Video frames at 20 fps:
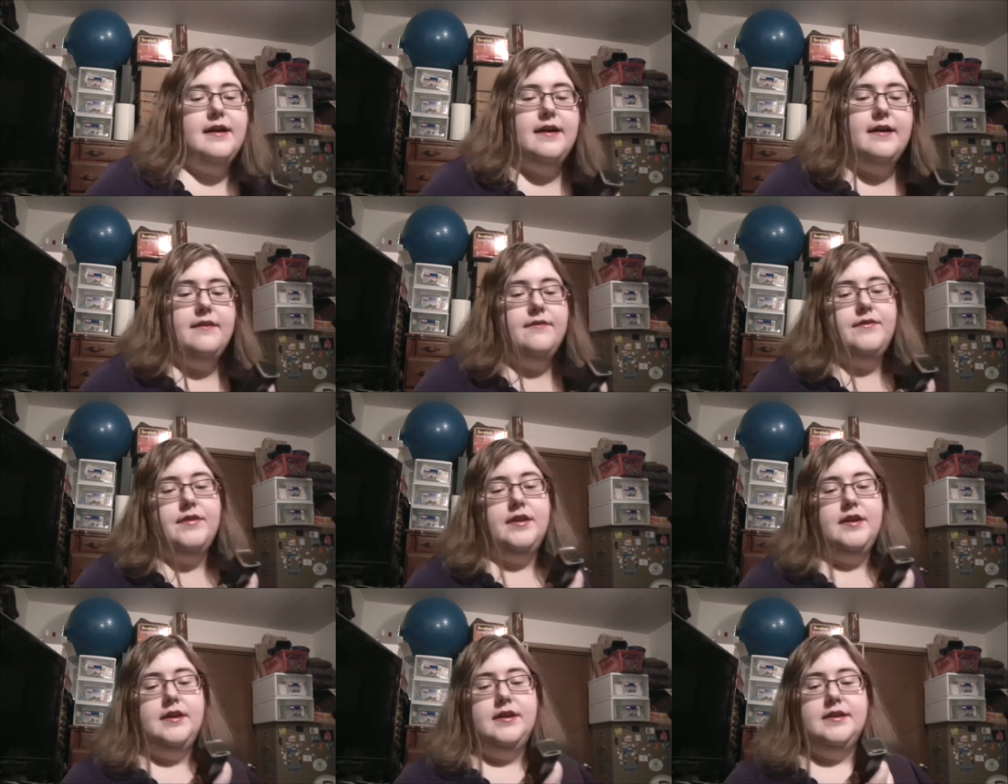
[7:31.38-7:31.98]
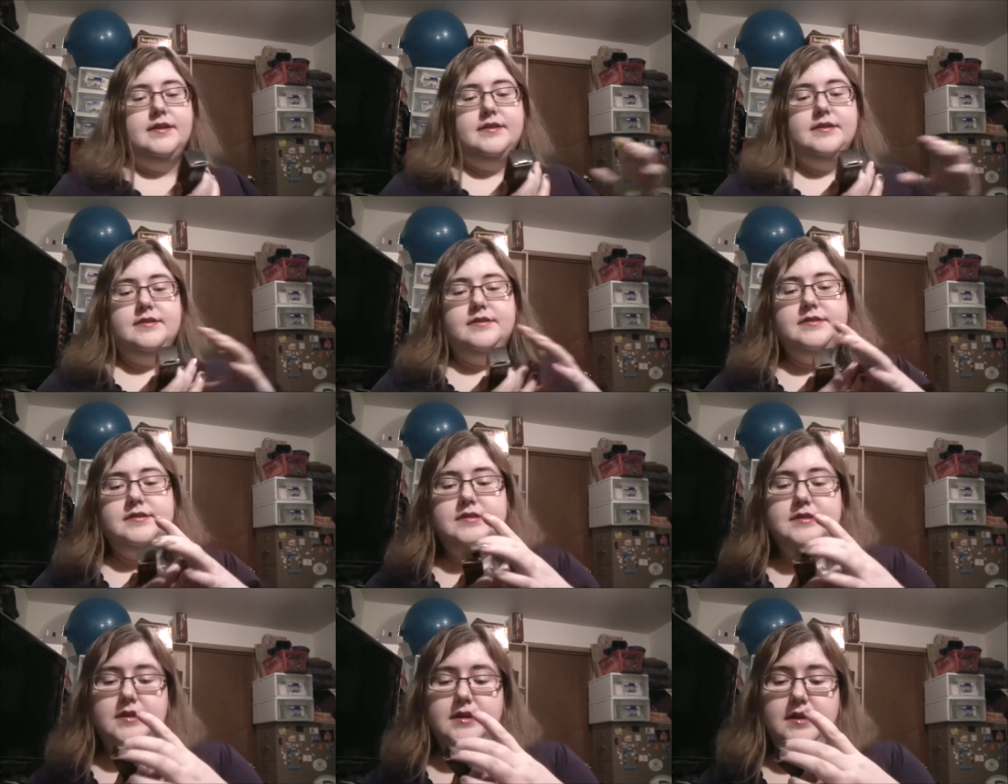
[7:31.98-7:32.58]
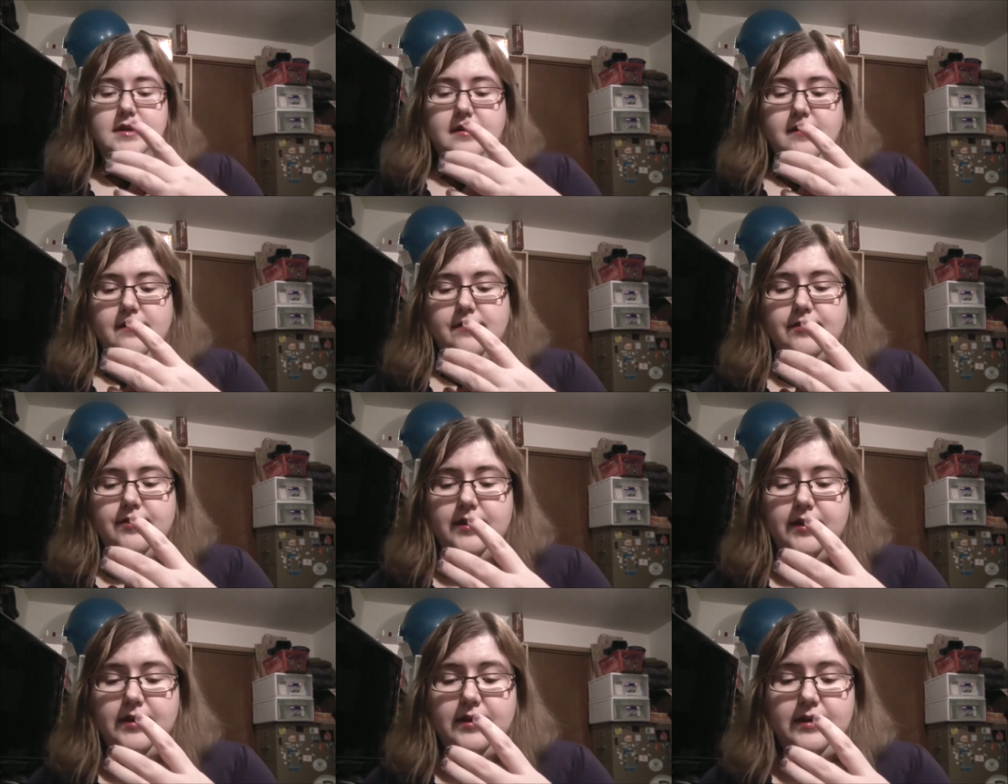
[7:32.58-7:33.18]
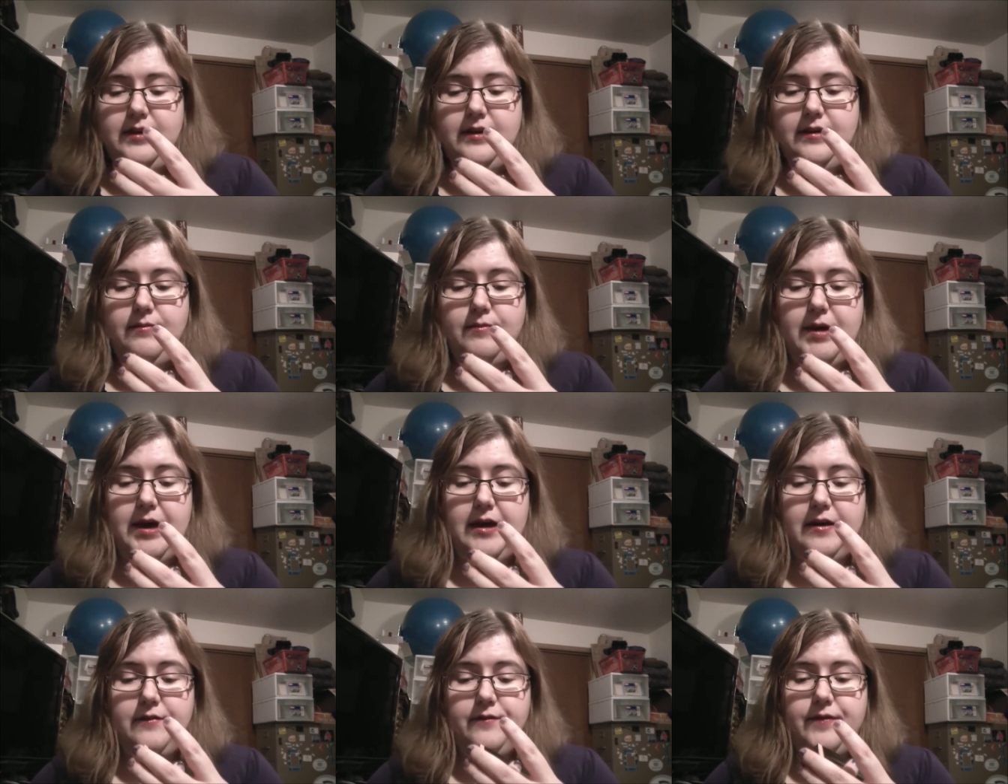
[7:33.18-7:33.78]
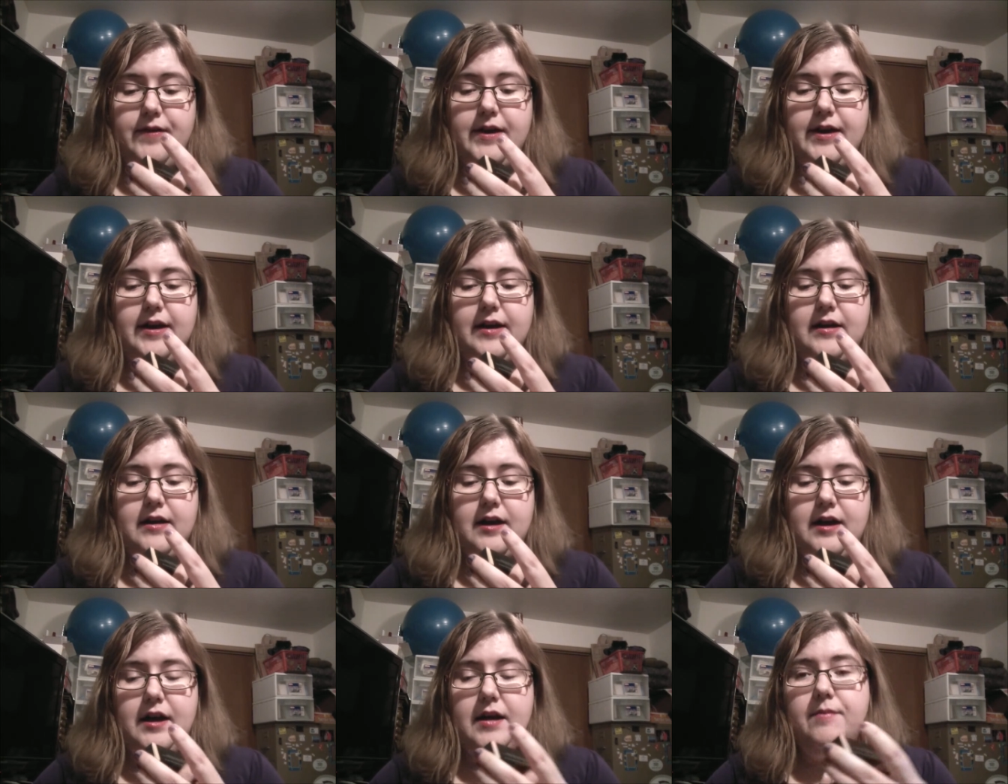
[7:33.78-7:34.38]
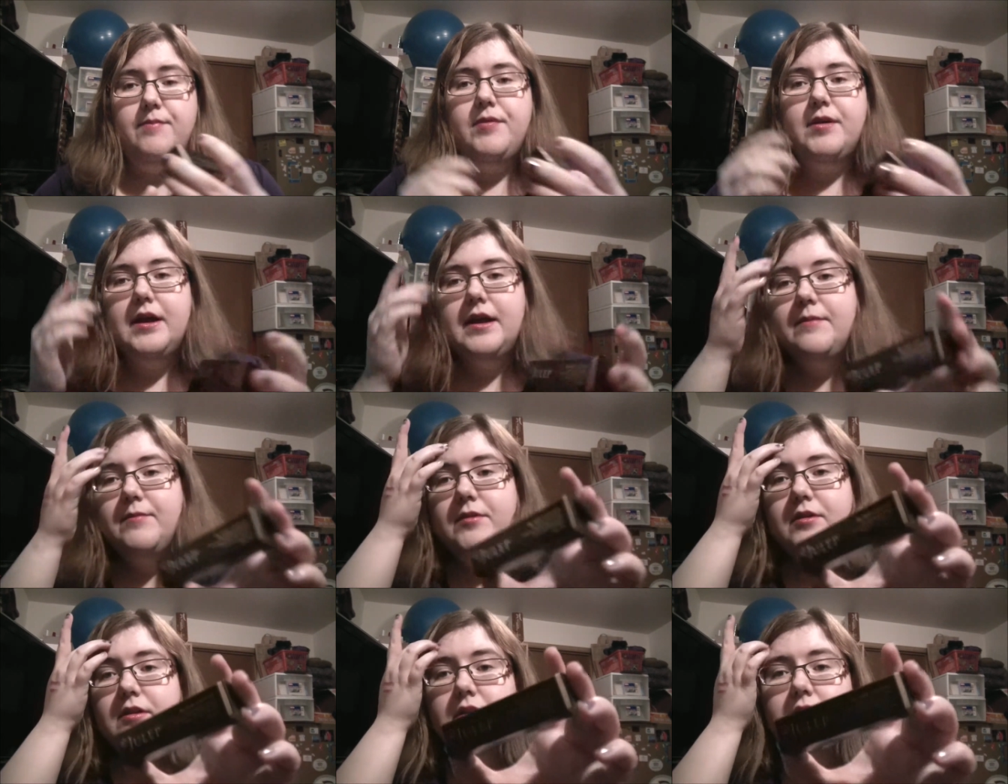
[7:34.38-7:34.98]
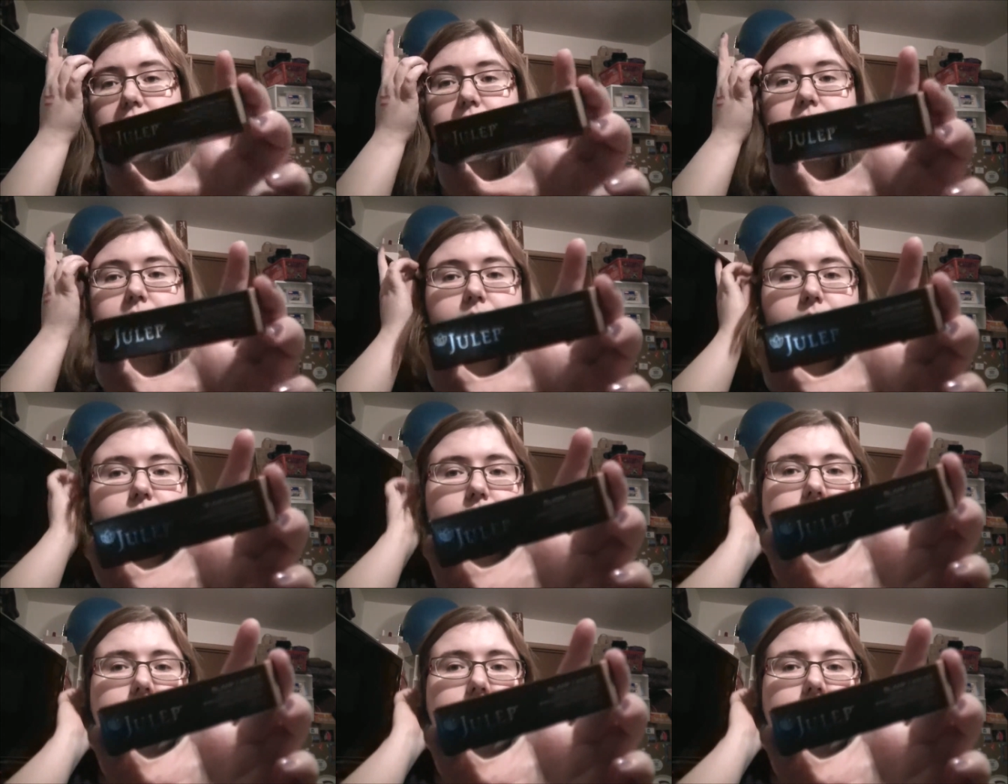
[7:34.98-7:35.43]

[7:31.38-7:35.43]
have is the mattifying eye primer.